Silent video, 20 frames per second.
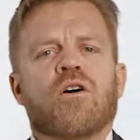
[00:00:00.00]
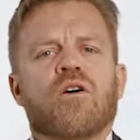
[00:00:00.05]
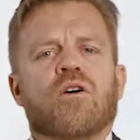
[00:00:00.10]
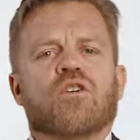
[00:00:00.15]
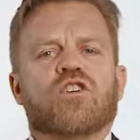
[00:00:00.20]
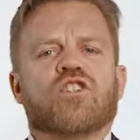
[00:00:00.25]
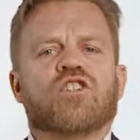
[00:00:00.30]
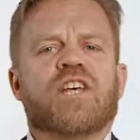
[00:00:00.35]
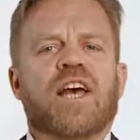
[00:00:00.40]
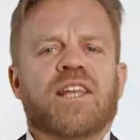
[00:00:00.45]

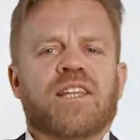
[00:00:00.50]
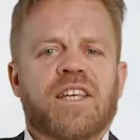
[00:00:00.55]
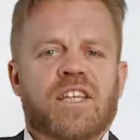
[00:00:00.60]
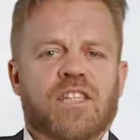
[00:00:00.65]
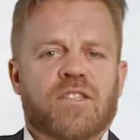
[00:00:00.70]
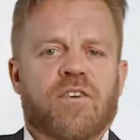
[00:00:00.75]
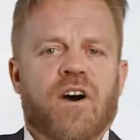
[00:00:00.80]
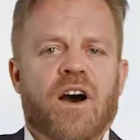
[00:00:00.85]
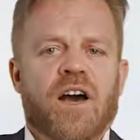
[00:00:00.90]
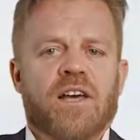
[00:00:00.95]
or
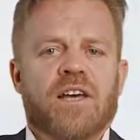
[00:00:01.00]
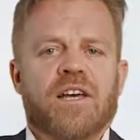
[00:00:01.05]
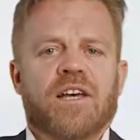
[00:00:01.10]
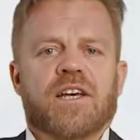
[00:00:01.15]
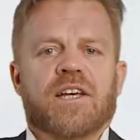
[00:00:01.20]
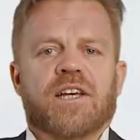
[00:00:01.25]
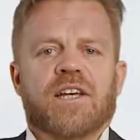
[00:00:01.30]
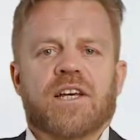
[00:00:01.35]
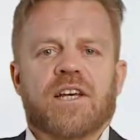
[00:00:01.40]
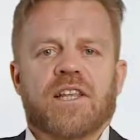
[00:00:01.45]
satisfy
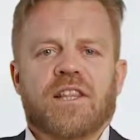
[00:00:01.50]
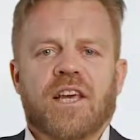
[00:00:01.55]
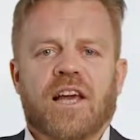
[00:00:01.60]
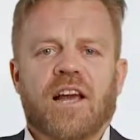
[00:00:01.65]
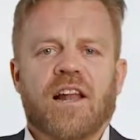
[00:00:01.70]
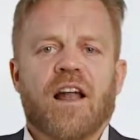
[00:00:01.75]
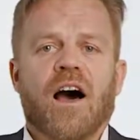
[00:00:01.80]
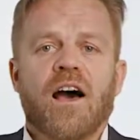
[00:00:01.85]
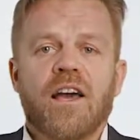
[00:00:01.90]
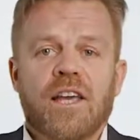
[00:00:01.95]
the
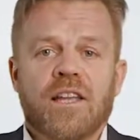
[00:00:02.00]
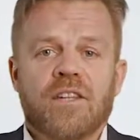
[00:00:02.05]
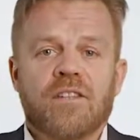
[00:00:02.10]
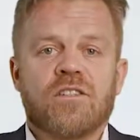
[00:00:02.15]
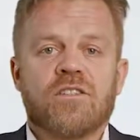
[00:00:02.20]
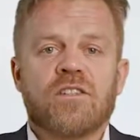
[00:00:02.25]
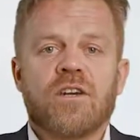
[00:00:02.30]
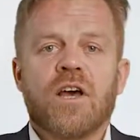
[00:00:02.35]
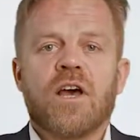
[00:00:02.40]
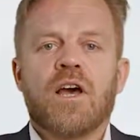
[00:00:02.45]

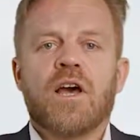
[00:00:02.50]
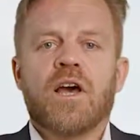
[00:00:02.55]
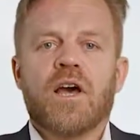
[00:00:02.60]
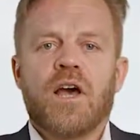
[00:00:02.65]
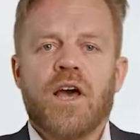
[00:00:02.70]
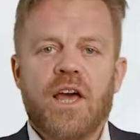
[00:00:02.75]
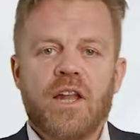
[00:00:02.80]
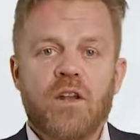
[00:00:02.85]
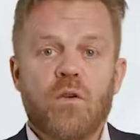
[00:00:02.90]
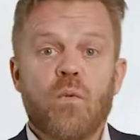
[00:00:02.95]
client
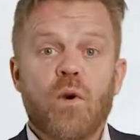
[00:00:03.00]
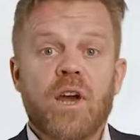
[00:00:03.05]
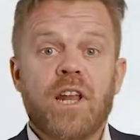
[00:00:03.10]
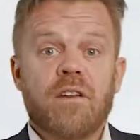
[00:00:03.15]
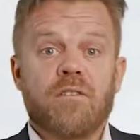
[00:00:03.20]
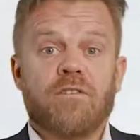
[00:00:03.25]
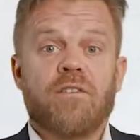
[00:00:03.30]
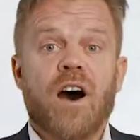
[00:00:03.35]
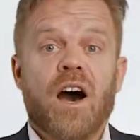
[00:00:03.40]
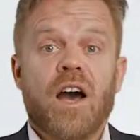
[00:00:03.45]
and win
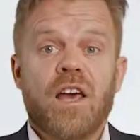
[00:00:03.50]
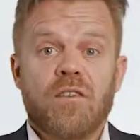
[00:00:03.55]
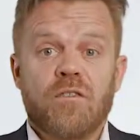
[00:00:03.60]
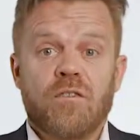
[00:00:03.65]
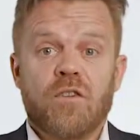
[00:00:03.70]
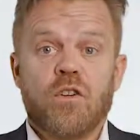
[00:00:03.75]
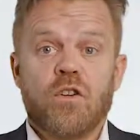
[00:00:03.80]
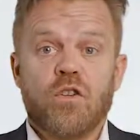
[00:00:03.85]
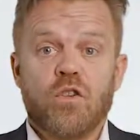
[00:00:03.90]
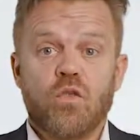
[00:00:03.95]

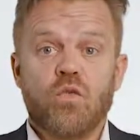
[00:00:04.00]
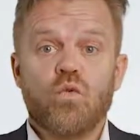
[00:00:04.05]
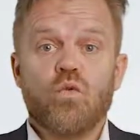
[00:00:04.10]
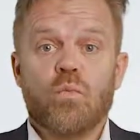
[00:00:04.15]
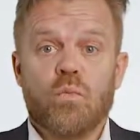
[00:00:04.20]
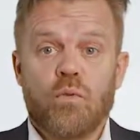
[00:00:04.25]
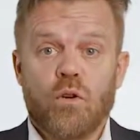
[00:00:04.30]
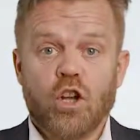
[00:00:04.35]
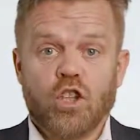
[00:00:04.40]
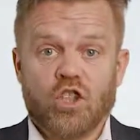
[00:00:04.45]
5 new
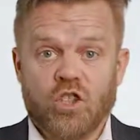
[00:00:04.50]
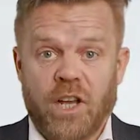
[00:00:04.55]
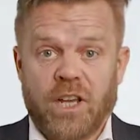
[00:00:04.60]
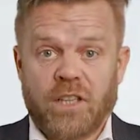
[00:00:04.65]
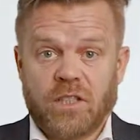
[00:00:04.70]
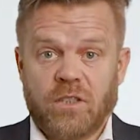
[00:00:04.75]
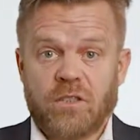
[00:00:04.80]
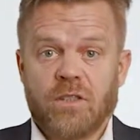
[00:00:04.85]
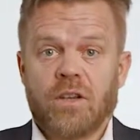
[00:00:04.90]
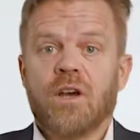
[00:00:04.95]

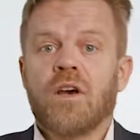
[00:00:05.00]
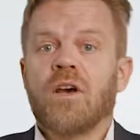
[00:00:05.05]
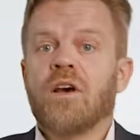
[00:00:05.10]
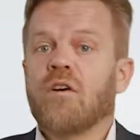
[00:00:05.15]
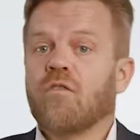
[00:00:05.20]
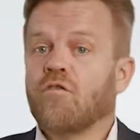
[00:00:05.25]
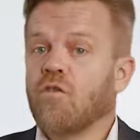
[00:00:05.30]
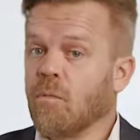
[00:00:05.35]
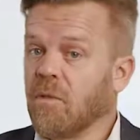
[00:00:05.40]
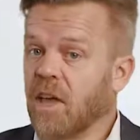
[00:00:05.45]
projects
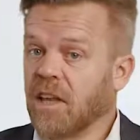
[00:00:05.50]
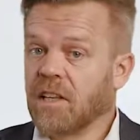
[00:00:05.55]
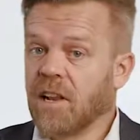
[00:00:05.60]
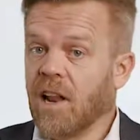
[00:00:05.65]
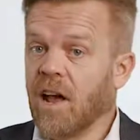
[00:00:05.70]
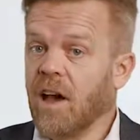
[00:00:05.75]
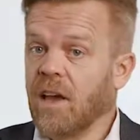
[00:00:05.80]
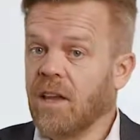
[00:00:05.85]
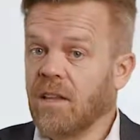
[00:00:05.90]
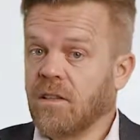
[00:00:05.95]
from that
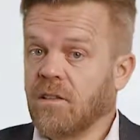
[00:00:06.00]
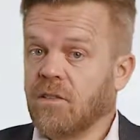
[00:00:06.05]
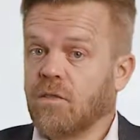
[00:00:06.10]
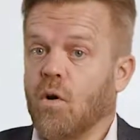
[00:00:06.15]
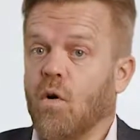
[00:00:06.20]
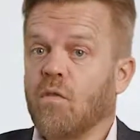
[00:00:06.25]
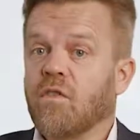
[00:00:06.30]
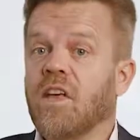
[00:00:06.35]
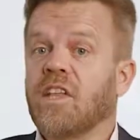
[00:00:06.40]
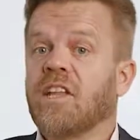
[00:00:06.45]
client
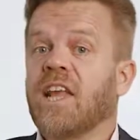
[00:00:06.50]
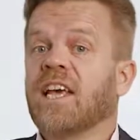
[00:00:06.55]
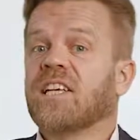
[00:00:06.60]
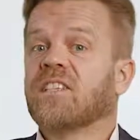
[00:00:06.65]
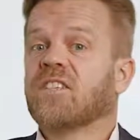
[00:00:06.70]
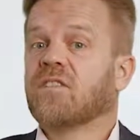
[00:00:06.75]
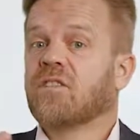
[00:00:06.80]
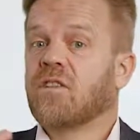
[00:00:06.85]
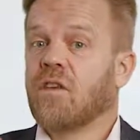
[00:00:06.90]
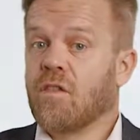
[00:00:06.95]
over the
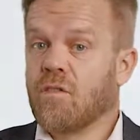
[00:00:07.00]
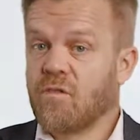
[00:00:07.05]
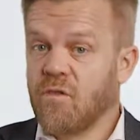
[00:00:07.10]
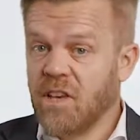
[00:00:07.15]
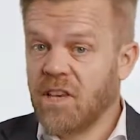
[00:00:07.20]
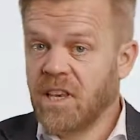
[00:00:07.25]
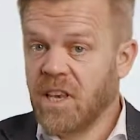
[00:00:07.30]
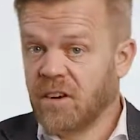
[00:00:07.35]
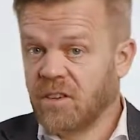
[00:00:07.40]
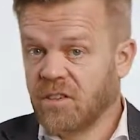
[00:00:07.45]
next 3
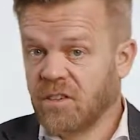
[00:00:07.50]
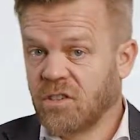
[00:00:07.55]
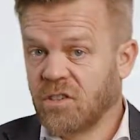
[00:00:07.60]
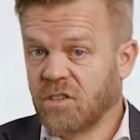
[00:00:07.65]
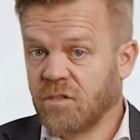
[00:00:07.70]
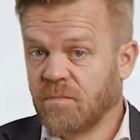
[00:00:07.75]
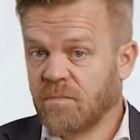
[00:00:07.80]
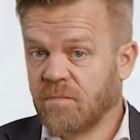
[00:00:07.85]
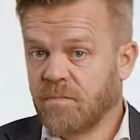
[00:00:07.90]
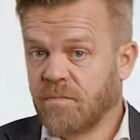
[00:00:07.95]
years.